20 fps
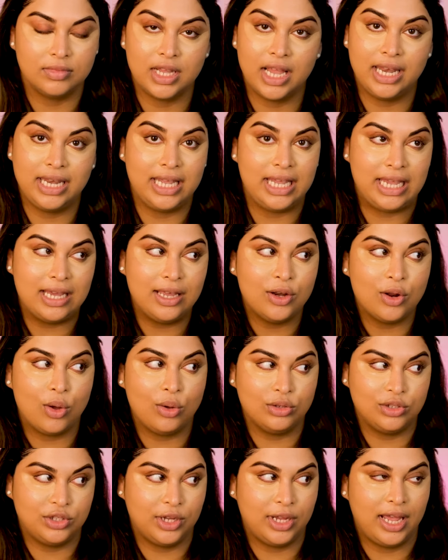And Ian
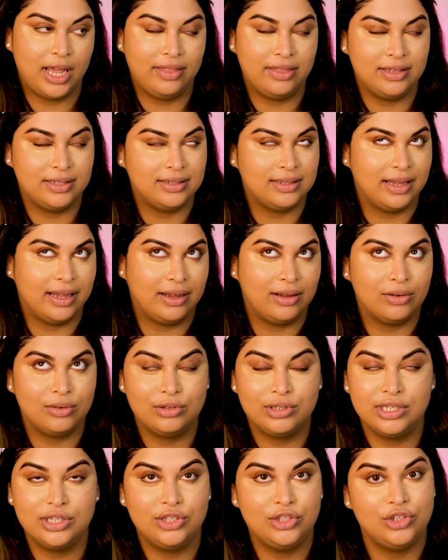also had this like
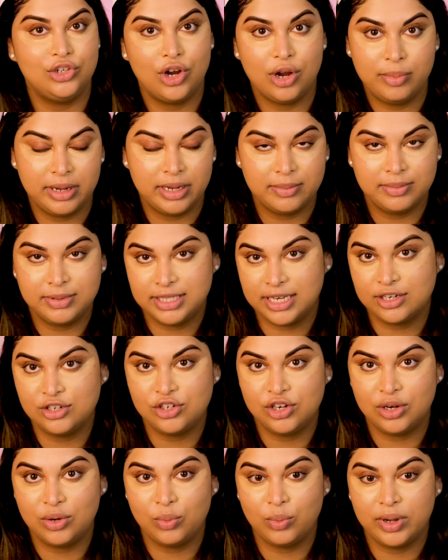disturbing
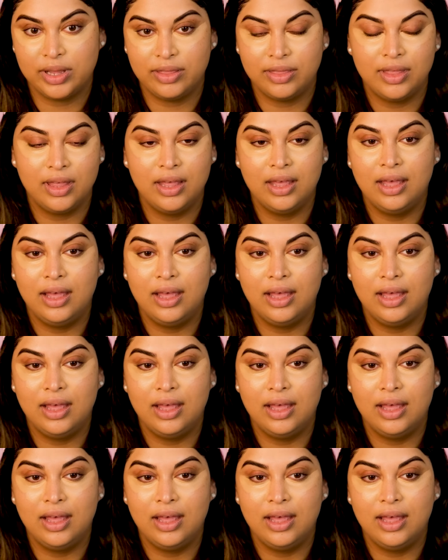obsession with